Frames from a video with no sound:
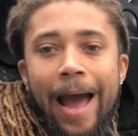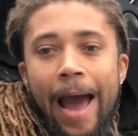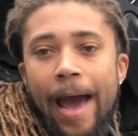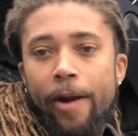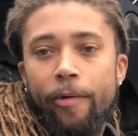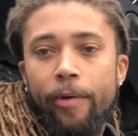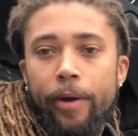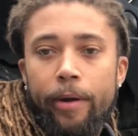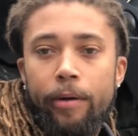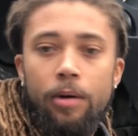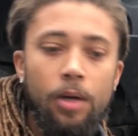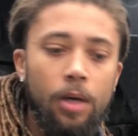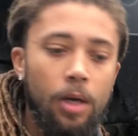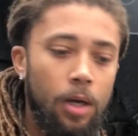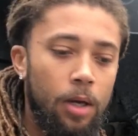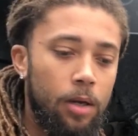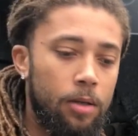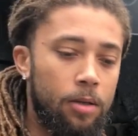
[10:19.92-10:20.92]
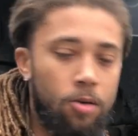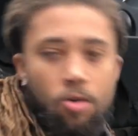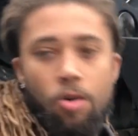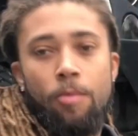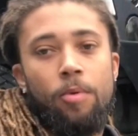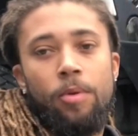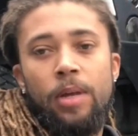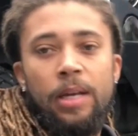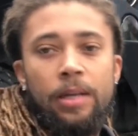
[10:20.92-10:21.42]
I don't know, your
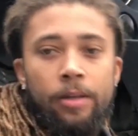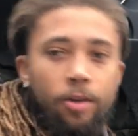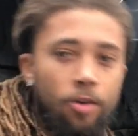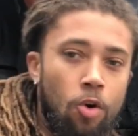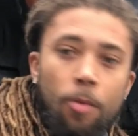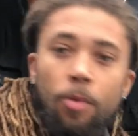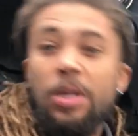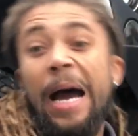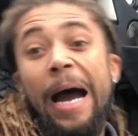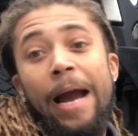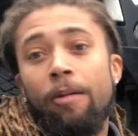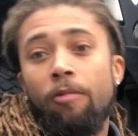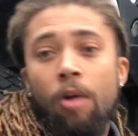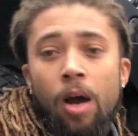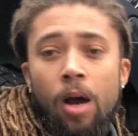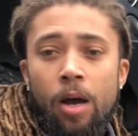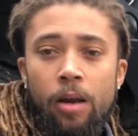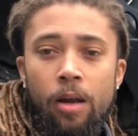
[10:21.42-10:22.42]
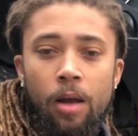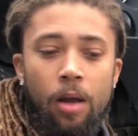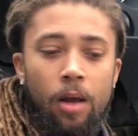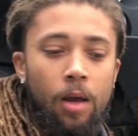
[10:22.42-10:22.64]
normal tie rod,